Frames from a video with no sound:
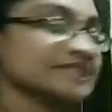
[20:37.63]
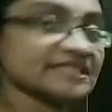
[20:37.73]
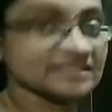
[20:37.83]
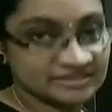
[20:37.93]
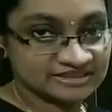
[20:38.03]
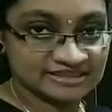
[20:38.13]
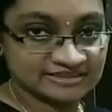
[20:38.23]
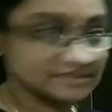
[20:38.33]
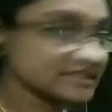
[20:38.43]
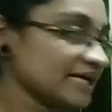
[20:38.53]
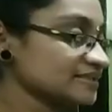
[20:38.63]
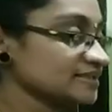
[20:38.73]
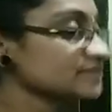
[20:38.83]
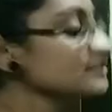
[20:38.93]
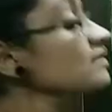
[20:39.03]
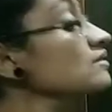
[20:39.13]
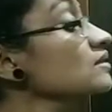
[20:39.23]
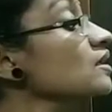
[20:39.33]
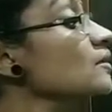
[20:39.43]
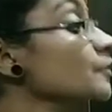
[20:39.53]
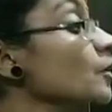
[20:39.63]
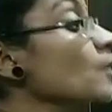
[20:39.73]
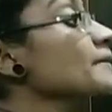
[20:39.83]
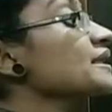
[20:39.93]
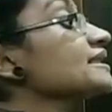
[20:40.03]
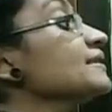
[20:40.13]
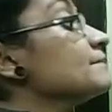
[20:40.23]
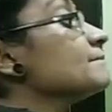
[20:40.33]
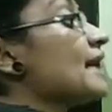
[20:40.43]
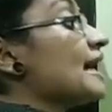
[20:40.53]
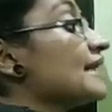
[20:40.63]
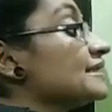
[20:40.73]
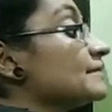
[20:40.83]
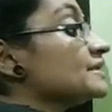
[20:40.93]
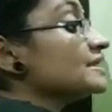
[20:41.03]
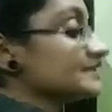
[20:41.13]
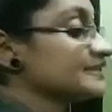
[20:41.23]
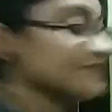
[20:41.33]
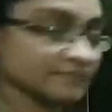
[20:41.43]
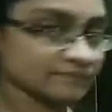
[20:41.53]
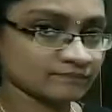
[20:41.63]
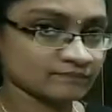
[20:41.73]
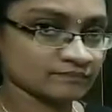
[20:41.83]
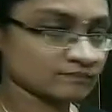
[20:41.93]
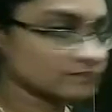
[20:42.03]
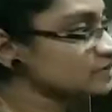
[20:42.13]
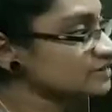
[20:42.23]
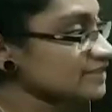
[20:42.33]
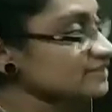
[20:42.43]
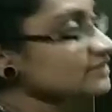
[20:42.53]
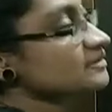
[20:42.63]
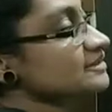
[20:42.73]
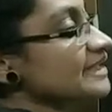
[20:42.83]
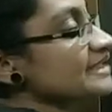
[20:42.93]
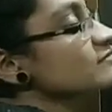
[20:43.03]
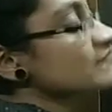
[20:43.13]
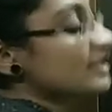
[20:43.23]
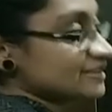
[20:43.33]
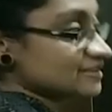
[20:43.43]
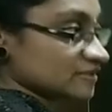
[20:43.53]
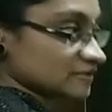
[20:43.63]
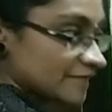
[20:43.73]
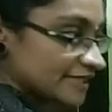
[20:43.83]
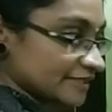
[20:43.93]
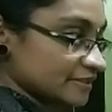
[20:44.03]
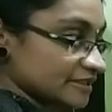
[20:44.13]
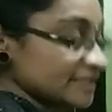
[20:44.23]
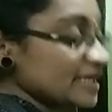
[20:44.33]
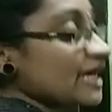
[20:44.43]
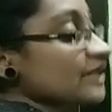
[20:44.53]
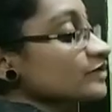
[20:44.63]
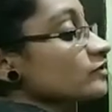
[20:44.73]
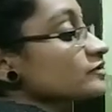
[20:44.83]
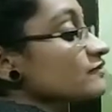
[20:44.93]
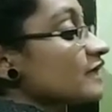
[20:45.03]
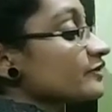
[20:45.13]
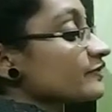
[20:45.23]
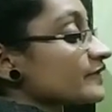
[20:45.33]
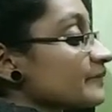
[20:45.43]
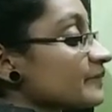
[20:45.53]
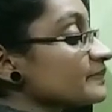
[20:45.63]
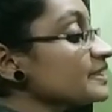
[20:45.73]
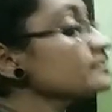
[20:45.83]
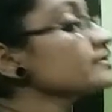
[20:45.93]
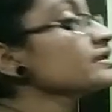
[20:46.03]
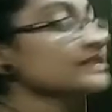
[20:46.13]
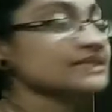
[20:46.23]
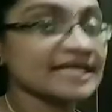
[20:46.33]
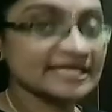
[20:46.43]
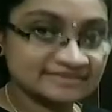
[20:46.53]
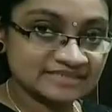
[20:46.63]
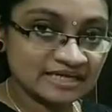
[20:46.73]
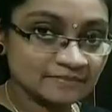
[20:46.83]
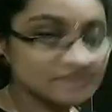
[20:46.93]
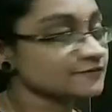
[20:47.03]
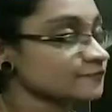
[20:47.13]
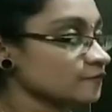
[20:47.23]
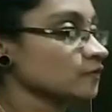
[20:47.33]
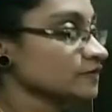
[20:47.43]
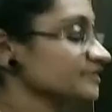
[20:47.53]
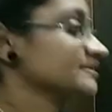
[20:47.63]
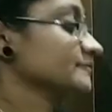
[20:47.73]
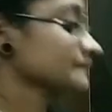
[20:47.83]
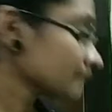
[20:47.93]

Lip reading: thin sheets. That is the property malleability. Just study what is this malleability and also want to remember the examples for this.